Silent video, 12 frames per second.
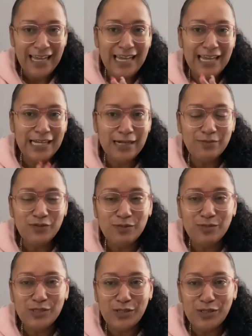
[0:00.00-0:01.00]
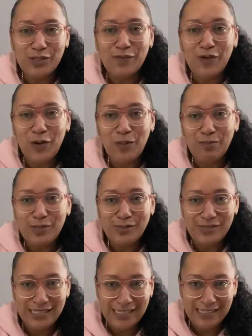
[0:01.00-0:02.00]
It comes from Circle of Hope
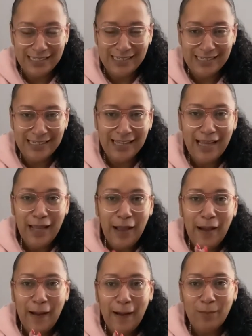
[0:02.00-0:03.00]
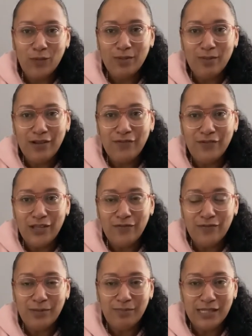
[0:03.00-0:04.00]
Boutique, one of my
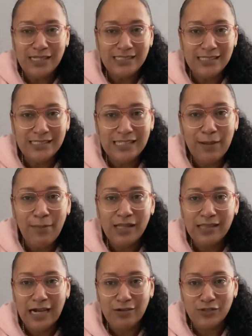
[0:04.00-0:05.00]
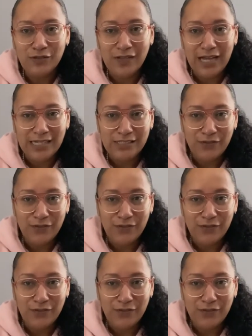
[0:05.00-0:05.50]
favorite places to get my lounge flies